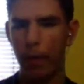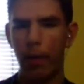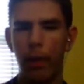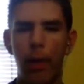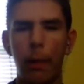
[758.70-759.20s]

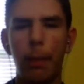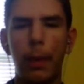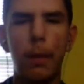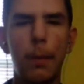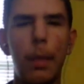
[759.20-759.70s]
But
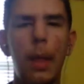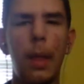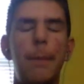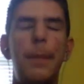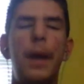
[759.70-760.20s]
I'm
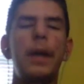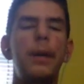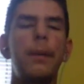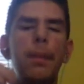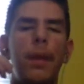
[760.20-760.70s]
begging he
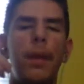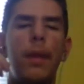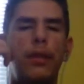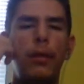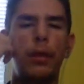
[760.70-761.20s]
stays with the
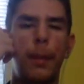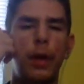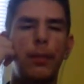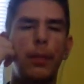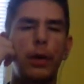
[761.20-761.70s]
Pittsburgh
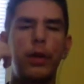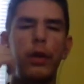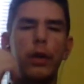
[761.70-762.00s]
Steelers.